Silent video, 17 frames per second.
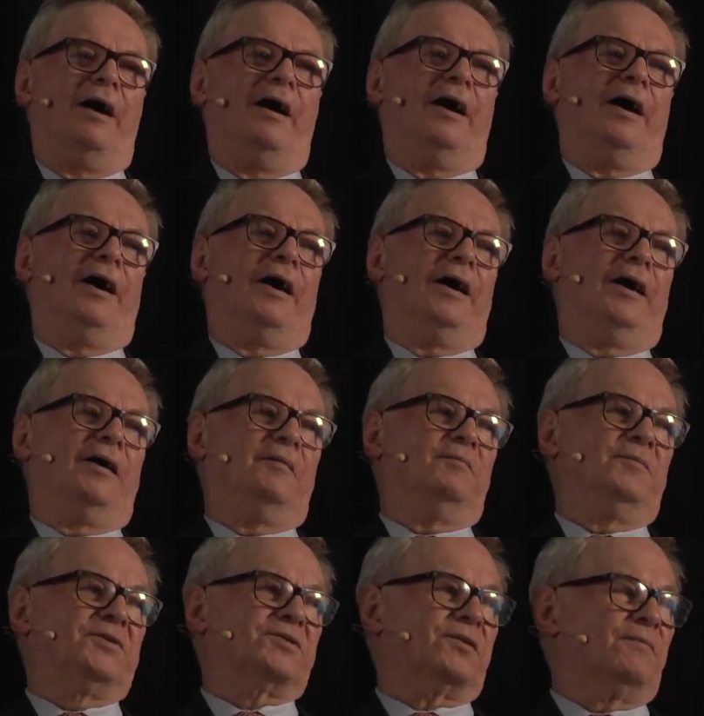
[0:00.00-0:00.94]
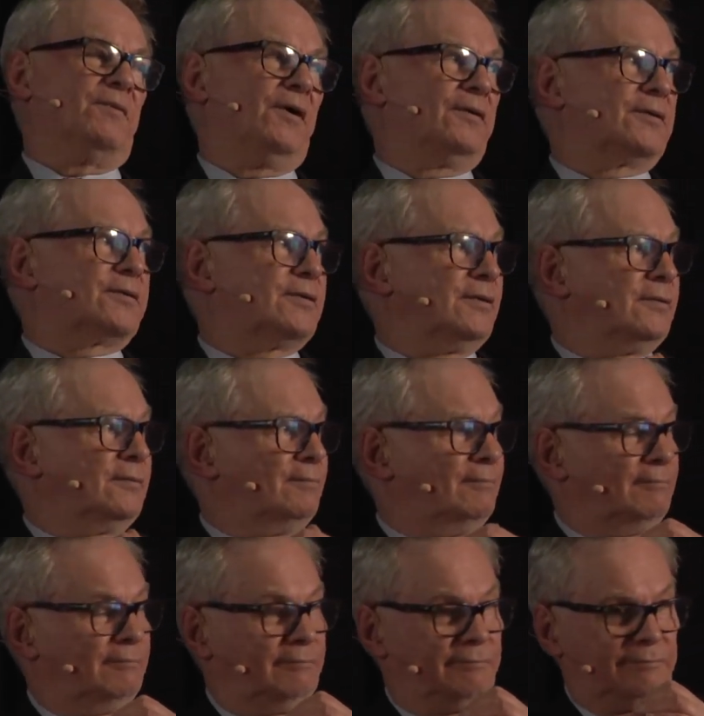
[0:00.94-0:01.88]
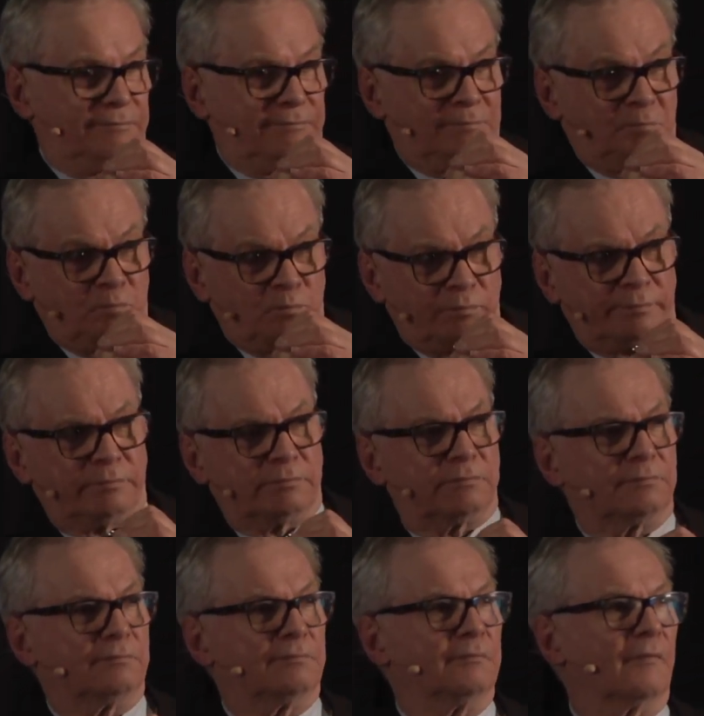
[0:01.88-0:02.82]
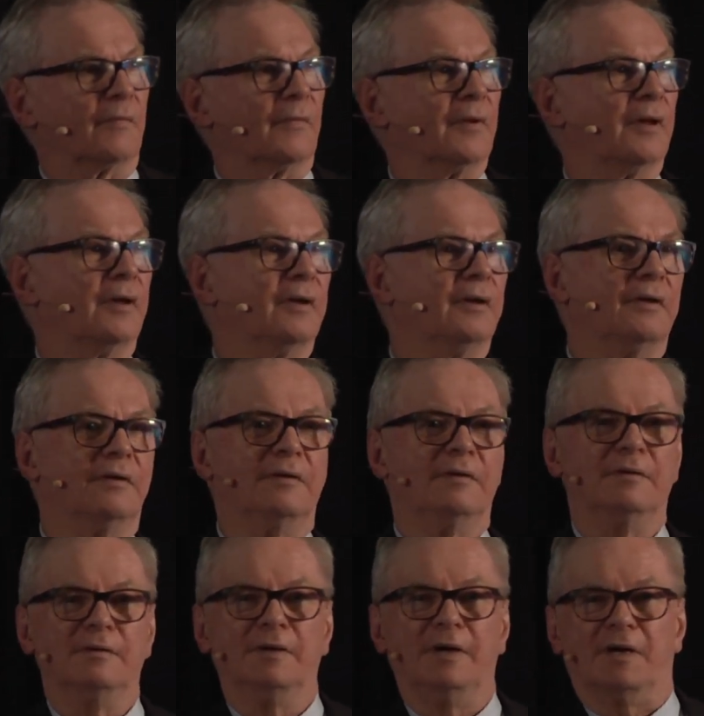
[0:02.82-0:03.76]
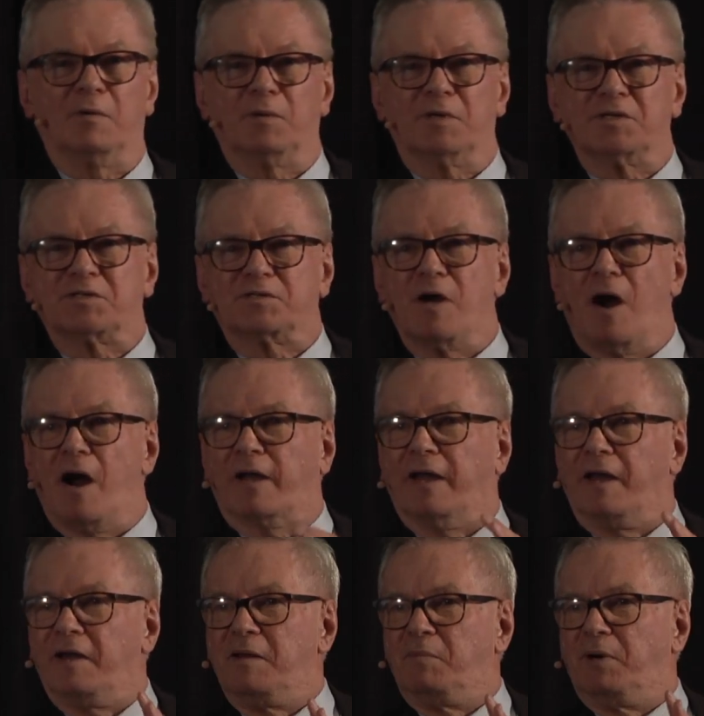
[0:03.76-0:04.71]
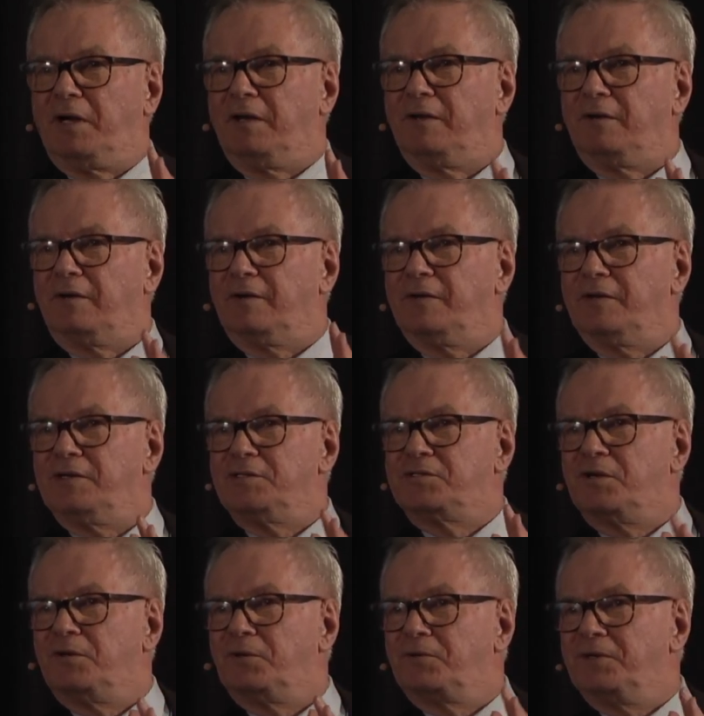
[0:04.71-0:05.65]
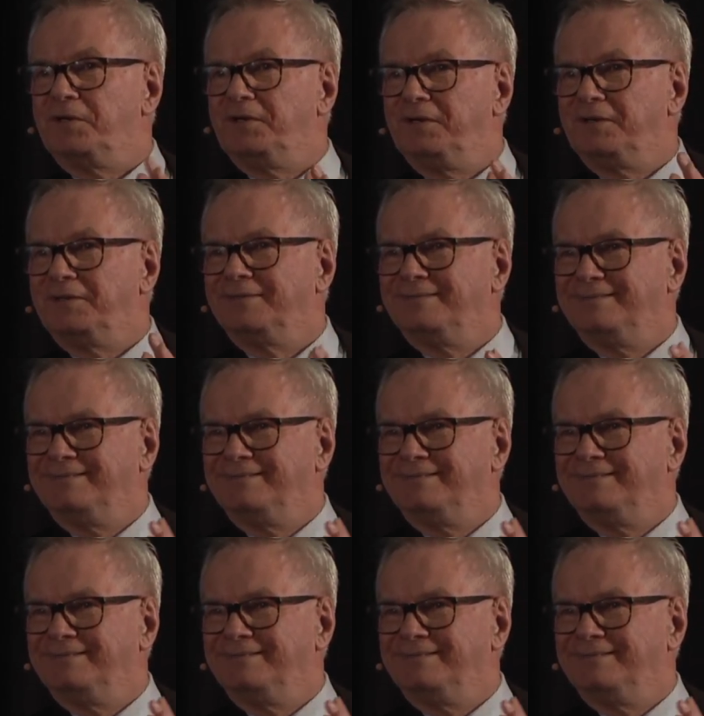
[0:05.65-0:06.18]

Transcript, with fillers: Uh, Mister Molson, I don't want to shock anybody here. Are there any children here?